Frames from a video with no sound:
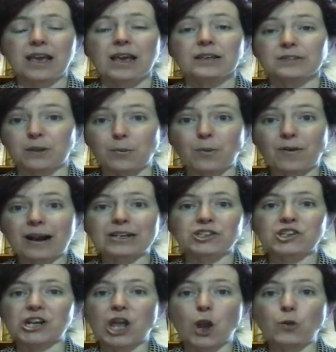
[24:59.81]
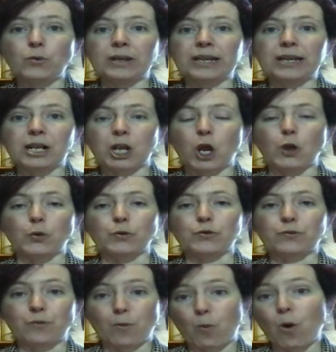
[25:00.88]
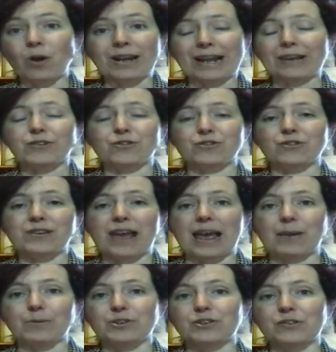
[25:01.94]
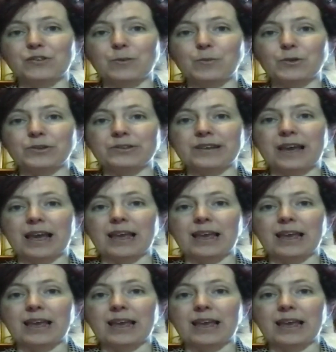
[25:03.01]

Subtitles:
So we're actually only closed for one extra day, which is the Monday.